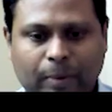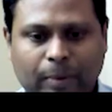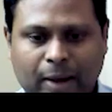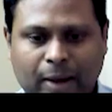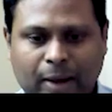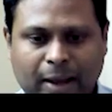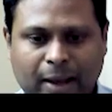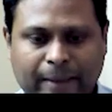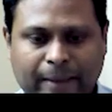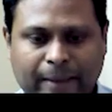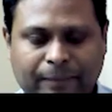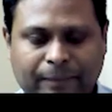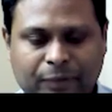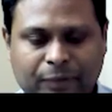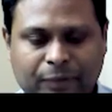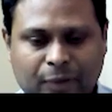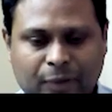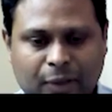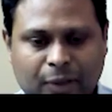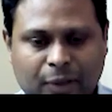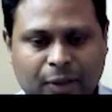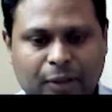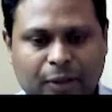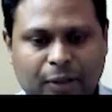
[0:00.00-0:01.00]
perhaps
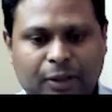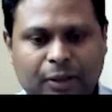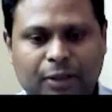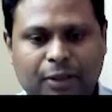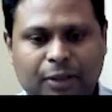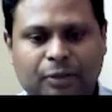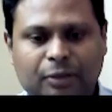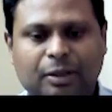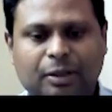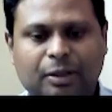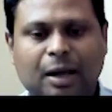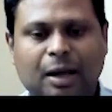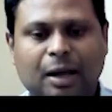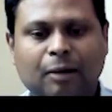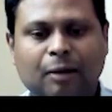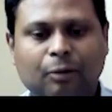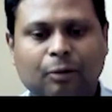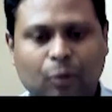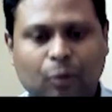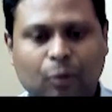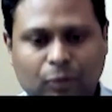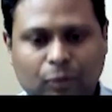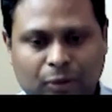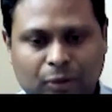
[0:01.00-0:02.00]
you need to
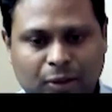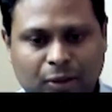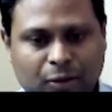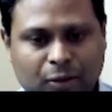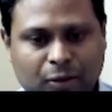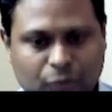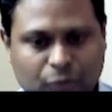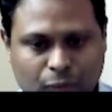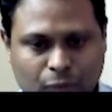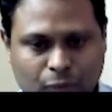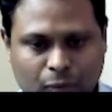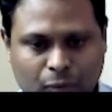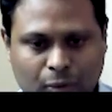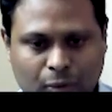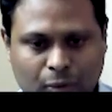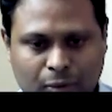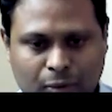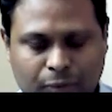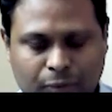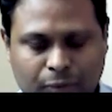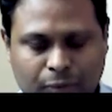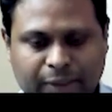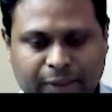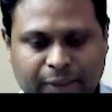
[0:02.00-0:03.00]
download to the controller
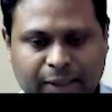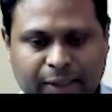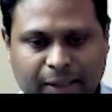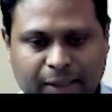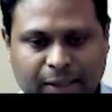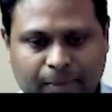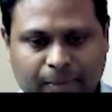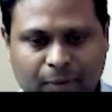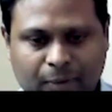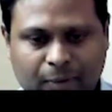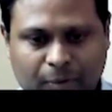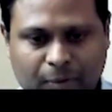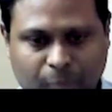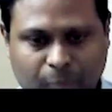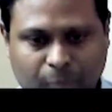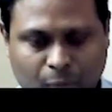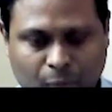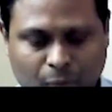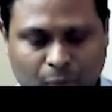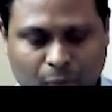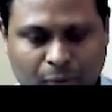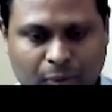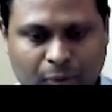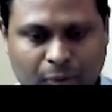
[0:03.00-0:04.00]
to re-enable the
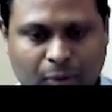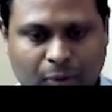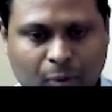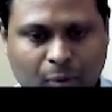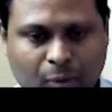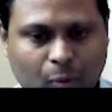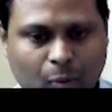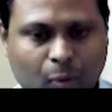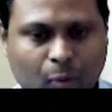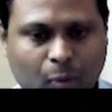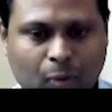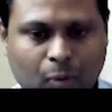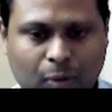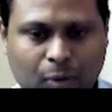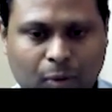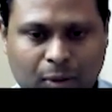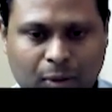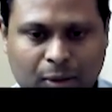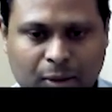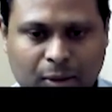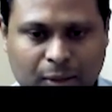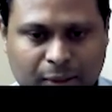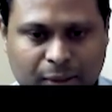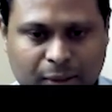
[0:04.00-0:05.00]
port or
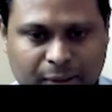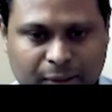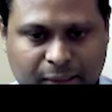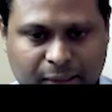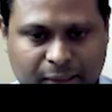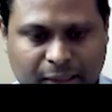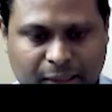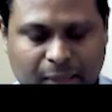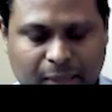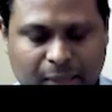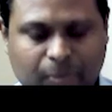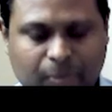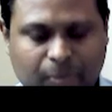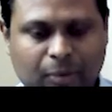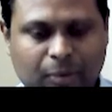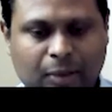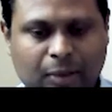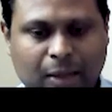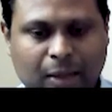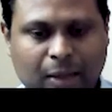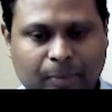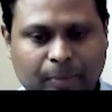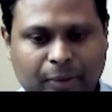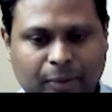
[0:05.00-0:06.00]
re-enable
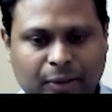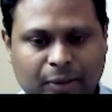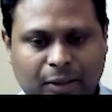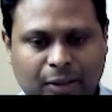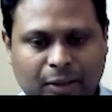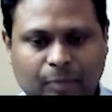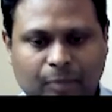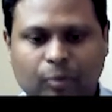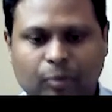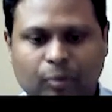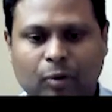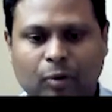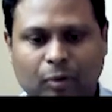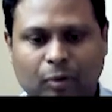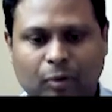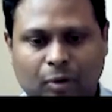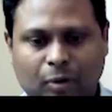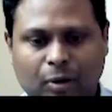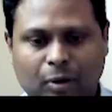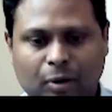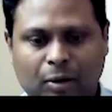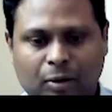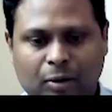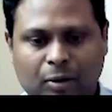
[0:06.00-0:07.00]
that particular
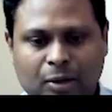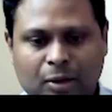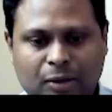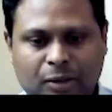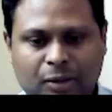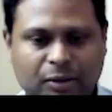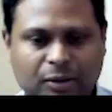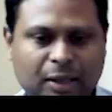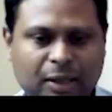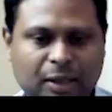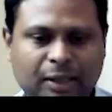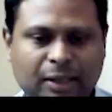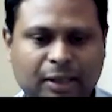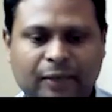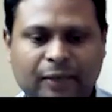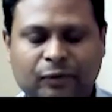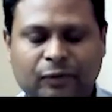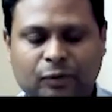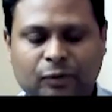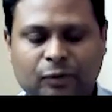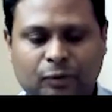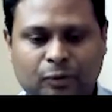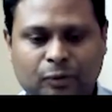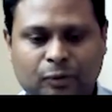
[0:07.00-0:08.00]
protocol. So that
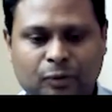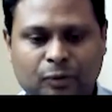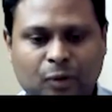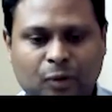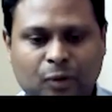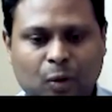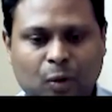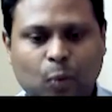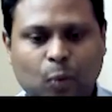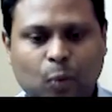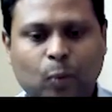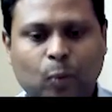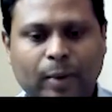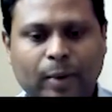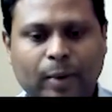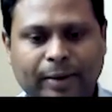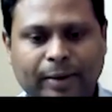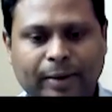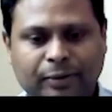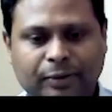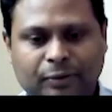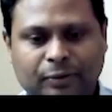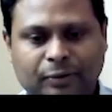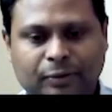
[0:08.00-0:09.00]
gives you
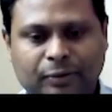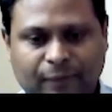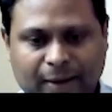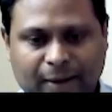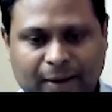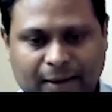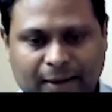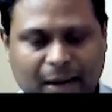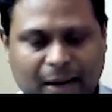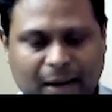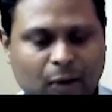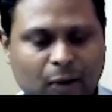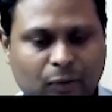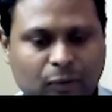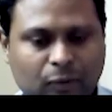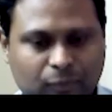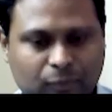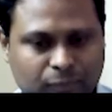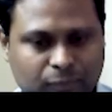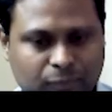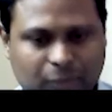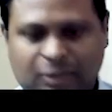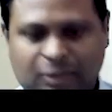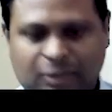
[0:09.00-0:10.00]
ways to find out
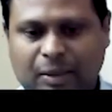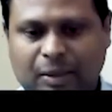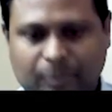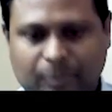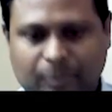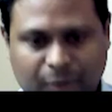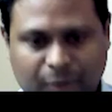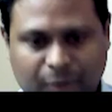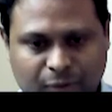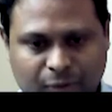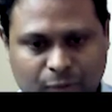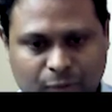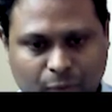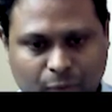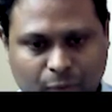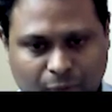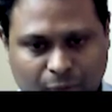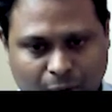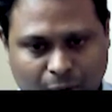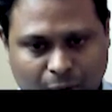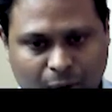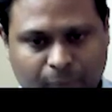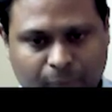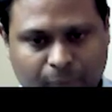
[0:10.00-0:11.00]
that something is going
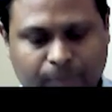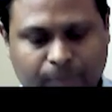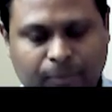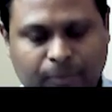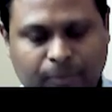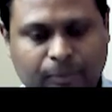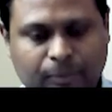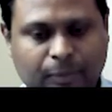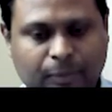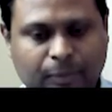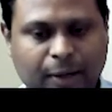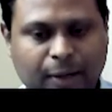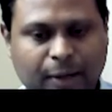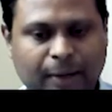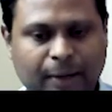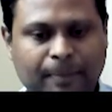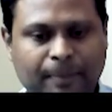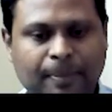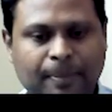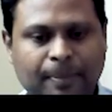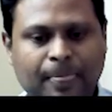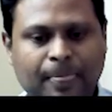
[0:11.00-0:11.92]
on, right?